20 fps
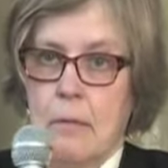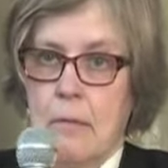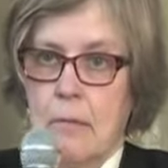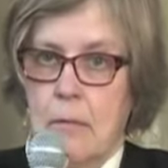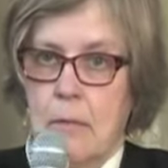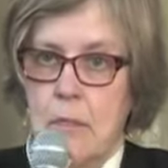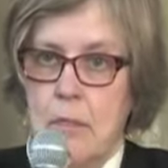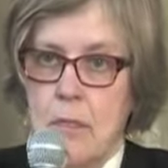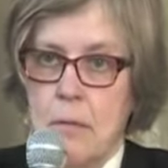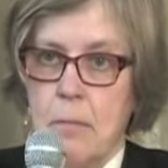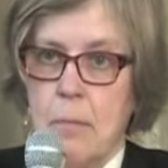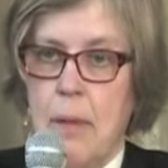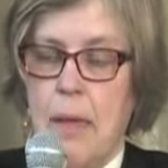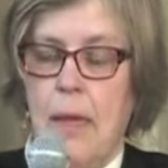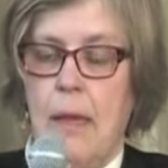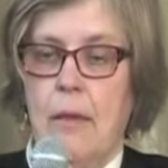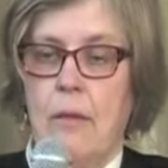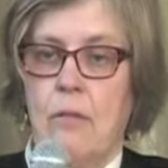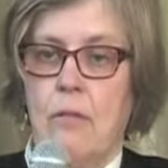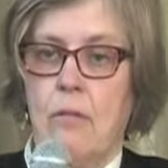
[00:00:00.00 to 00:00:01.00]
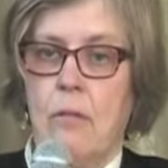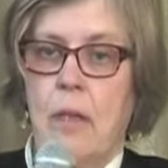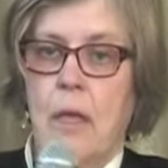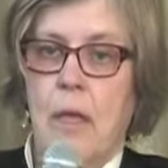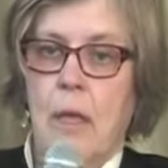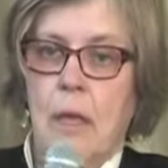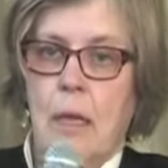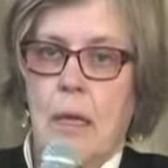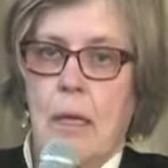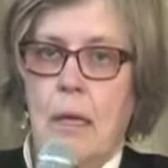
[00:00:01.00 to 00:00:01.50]
recent past,
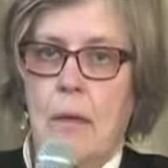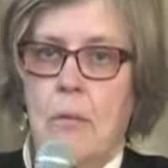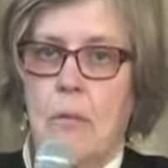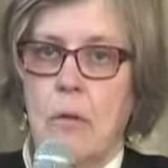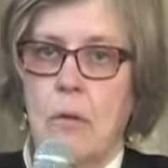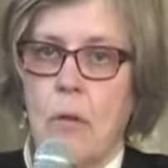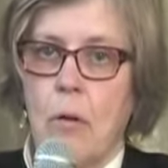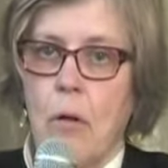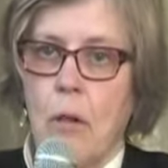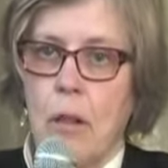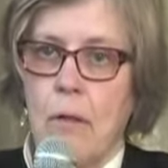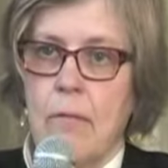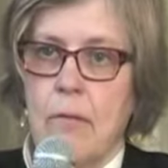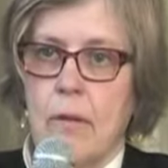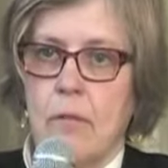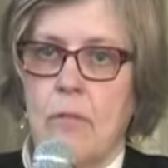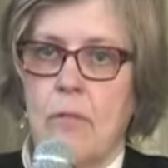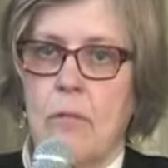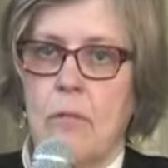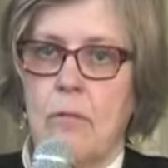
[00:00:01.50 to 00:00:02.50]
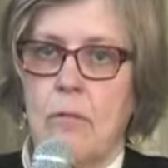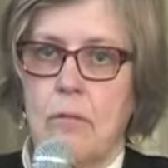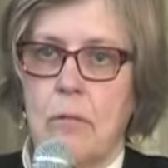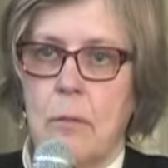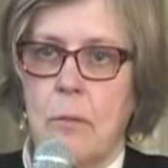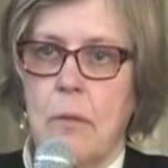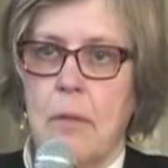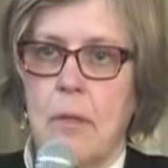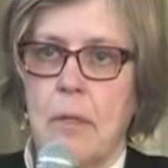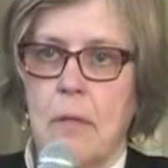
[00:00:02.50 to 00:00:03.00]
and with all of us
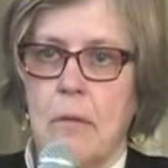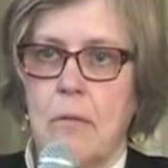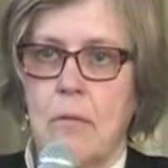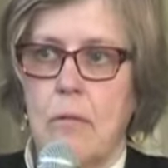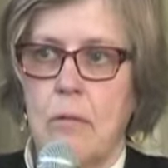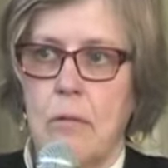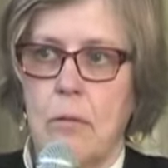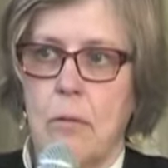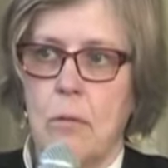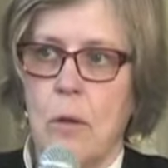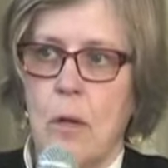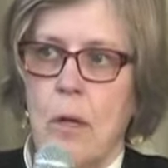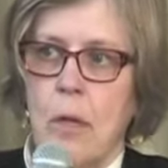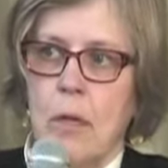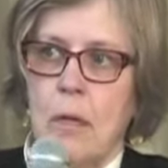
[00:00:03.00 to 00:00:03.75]
contributing to